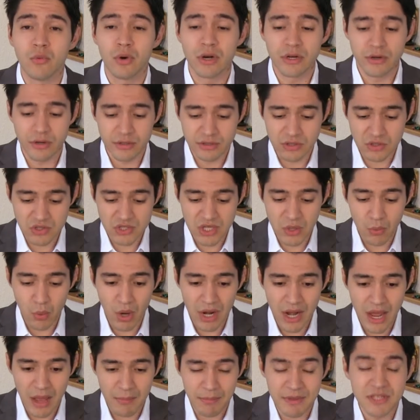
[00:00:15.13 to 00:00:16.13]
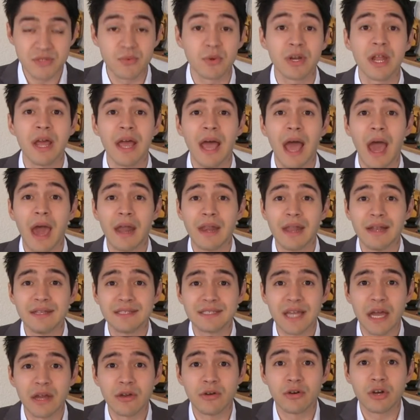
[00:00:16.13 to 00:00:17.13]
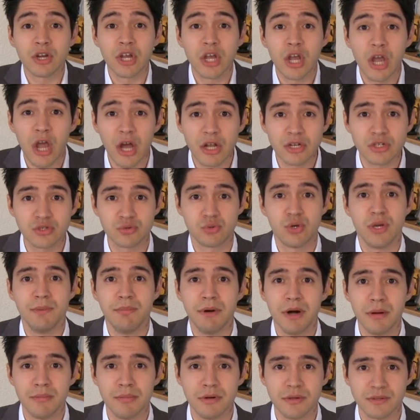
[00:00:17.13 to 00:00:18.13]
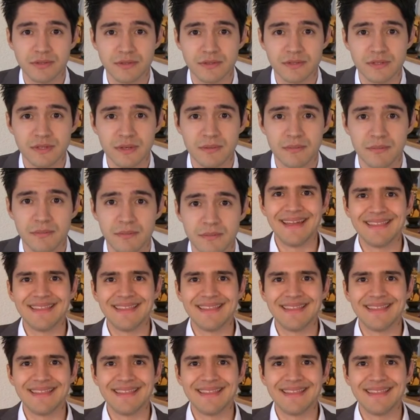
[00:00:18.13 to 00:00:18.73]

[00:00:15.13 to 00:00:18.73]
We're going to see what happens when an entire country bubbles.